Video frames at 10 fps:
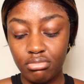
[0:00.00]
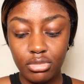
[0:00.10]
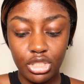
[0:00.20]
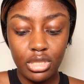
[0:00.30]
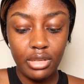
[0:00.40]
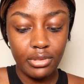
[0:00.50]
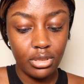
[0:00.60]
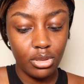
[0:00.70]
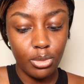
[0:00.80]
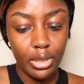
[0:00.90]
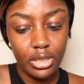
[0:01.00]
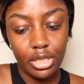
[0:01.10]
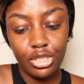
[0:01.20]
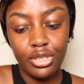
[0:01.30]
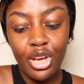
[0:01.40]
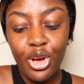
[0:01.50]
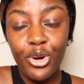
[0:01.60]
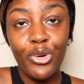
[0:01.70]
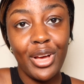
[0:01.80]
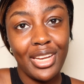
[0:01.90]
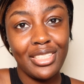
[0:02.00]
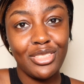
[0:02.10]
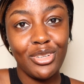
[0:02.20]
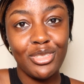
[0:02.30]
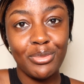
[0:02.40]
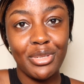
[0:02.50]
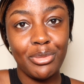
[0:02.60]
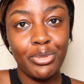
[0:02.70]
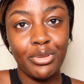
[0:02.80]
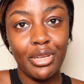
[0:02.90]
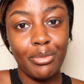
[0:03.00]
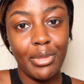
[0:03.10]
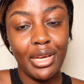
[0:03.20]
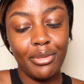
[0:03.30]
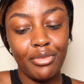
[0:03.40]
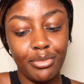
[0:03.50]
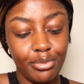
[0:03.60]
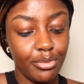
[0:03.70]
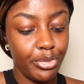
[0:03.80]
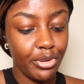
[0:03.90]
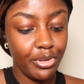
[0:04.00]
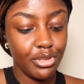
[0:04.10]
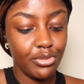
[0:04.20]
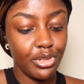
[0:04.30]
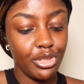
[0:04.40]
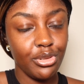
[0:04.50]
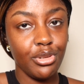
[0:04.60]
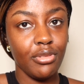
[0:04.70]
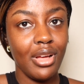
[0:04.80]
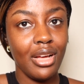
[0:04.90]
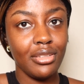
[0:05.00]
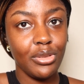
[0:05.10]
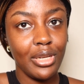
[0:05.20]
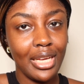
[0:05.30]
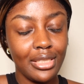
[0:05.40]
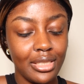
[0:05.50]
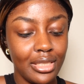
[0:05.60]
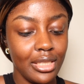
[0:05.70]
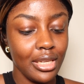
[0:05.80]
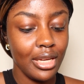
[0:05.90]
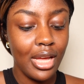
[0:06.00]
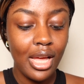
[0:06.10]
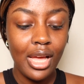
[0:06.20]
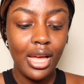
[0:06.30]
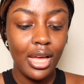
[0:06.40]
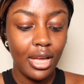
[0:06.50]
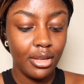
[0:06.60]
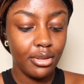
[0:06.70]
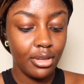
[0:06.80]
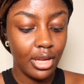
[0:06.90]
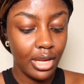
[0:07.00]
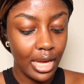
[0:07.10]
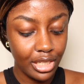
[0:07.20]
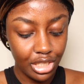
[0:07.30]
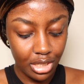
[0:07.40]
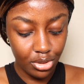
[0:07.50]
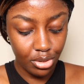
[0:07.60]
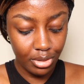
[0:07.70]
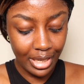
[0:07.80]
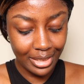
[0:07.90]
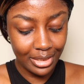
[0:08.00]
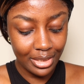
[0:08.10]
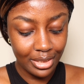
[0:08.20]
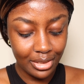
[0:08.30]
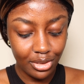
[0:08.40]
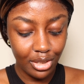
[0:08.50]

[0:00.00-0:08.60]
just leave it in the comment section. Oh, and I saw somebody put in my previous video of how they would like to see the eyeshadow look I did.